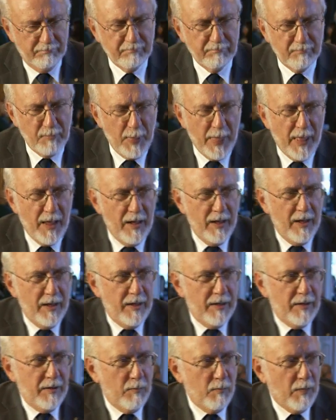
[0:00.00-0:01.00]
Mm-hmm.
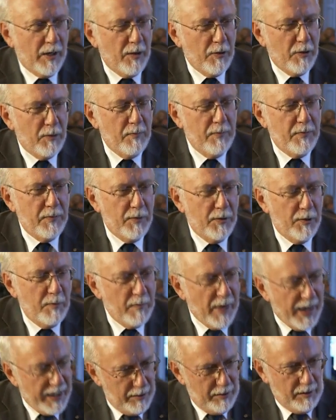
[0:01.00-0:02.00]
Well, the
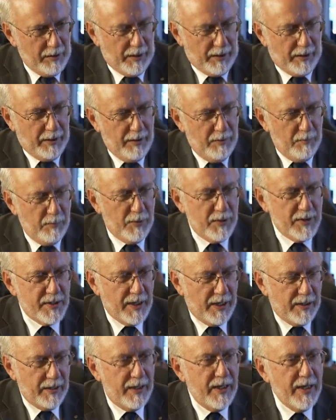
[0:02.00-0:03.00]
main thing was
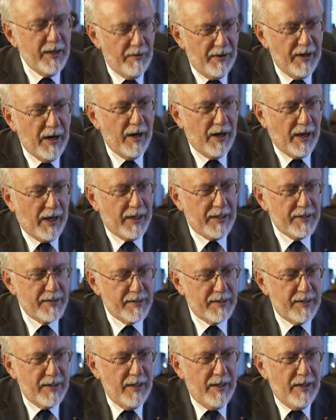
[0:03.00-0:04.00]
that he
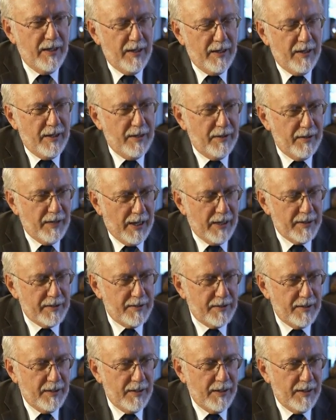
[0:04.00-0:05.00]
realized
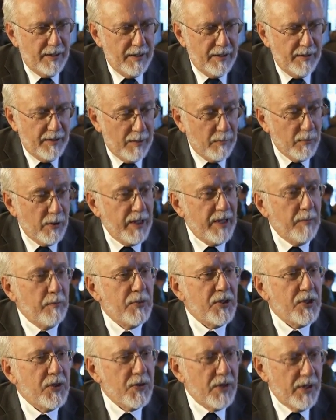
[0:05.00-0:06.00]
that there were
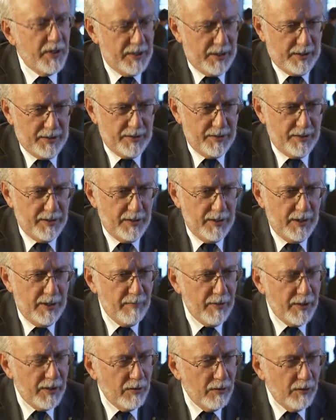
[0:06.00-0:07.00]
impurities.
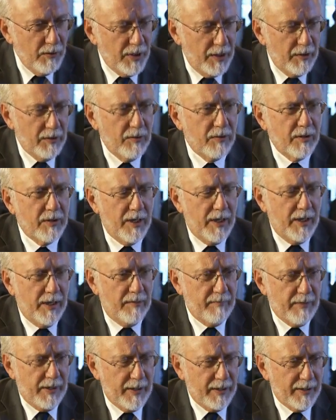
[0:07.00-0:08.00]
Even though they thought they
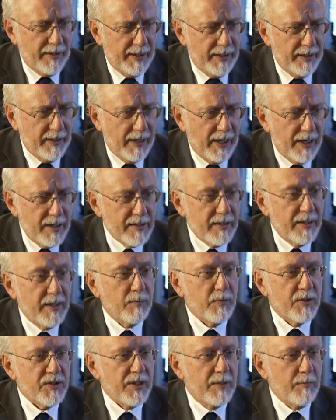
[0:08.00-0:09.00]
had very clean glass, it
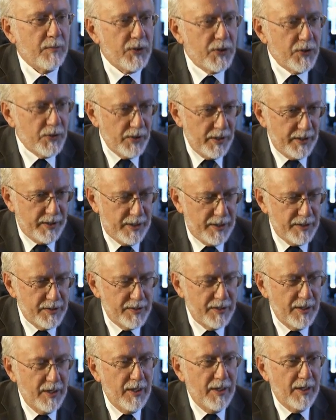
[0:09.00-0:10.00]
was
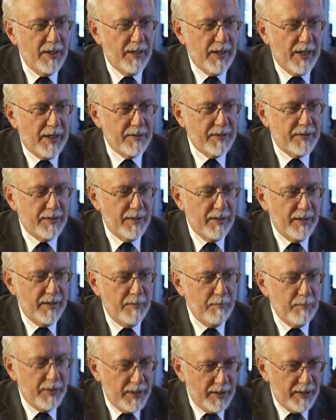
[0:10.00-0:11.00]
impurities that
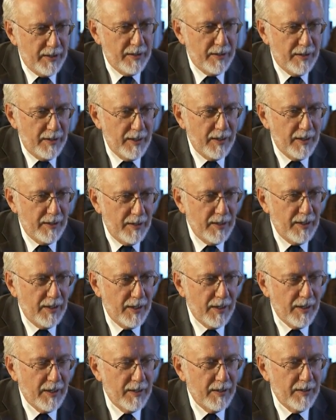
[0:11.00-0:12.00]
impeded
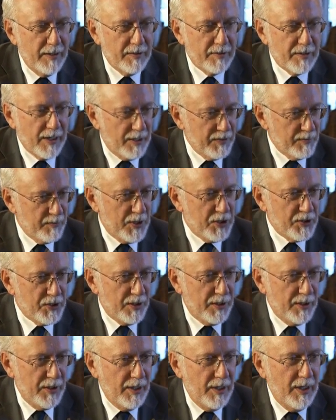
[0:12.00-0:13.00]
the
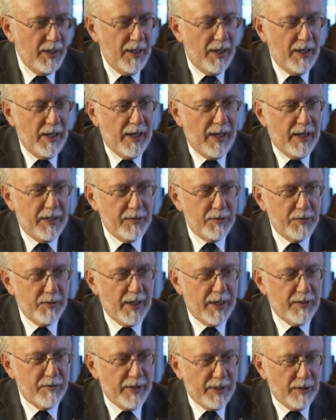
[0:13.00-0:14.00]
transmission. And to
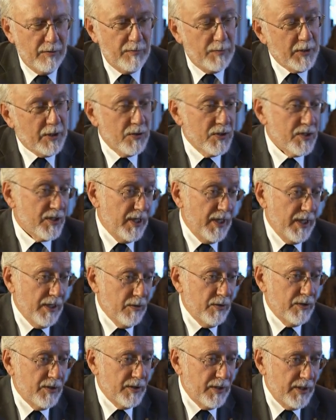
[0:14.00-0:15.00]
get rid of, because
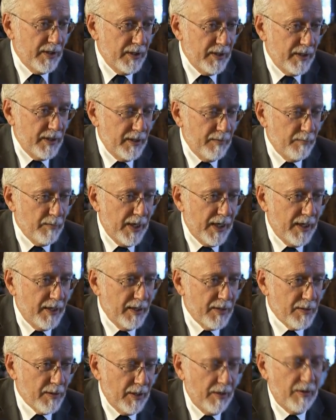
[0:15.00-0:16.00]
he
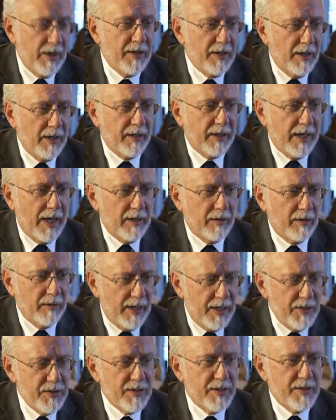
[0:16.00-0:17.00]
made theoretical
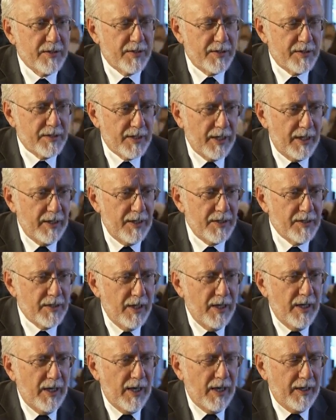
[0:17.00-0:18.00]
calculations and studies,
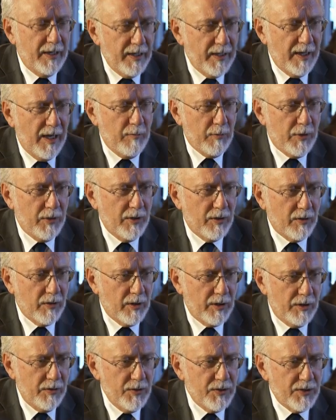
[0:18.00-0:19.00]
and he came to the
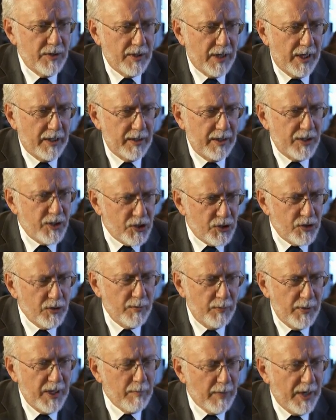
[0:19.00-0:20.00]
conclusion that it
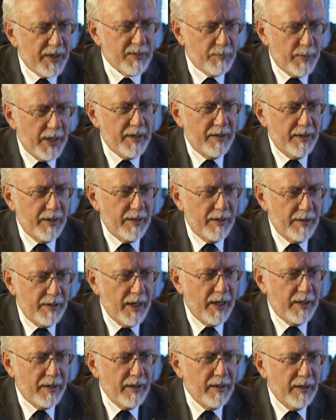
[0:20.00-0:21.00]
should be much better
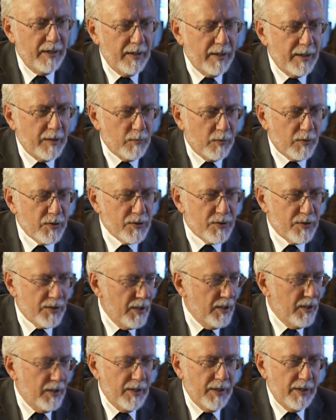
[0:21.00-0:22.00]
than it was
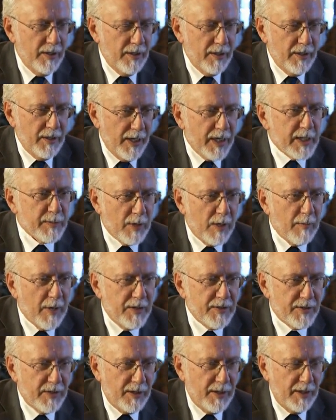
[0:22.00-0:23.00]

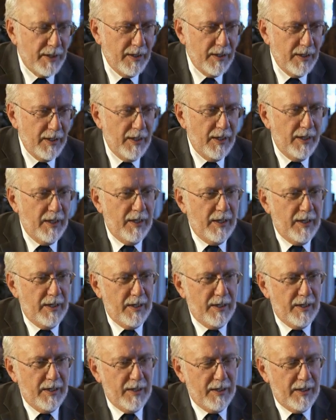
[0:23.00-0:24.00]
experimentally.
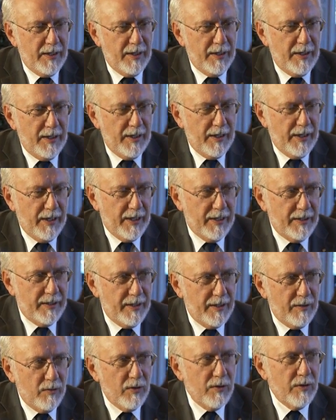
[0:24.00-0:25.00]
And
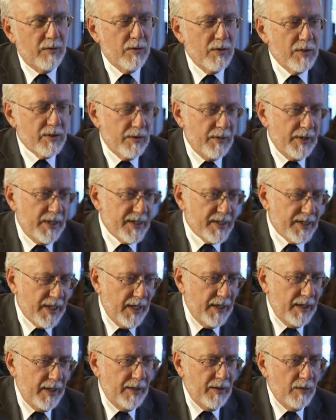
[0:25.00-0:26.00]
also he
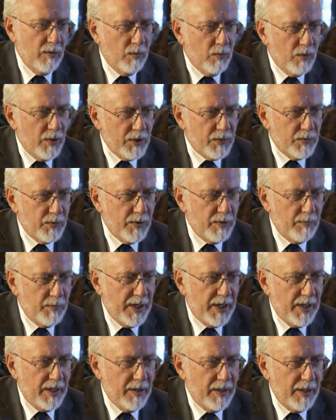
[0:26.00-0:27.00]
studied what would
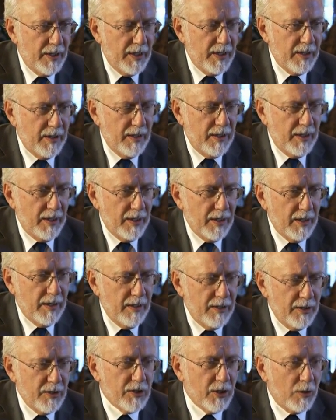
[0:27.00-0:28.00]
be the
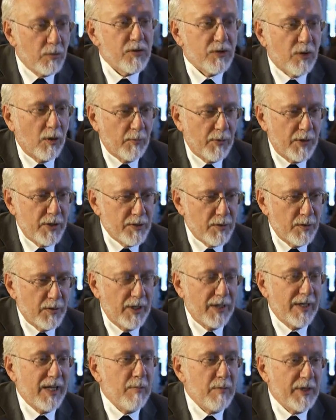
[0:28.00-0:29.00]
showstoppers, or
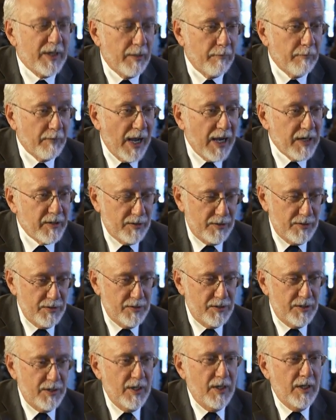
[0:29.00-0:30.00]
the limiting
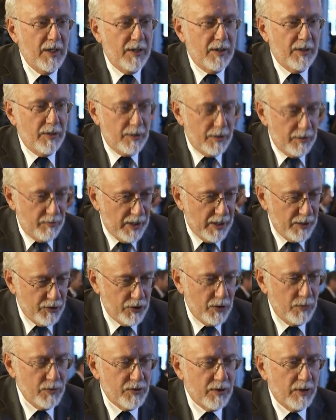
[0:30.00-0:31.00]
factors. The real
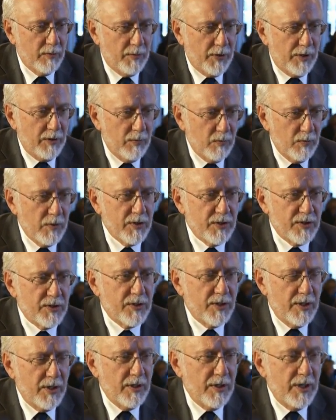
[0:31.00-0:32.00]
showstopper
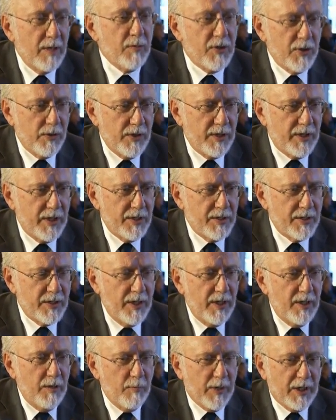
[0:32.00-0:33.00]
was impurities,
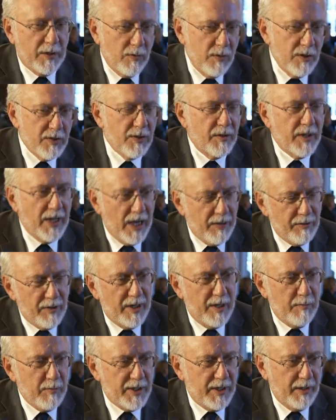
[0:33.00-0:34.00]
but also the other
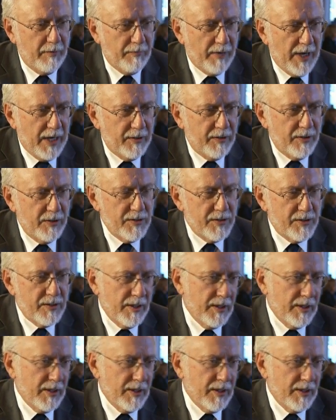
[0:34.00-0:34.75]
limiting factors,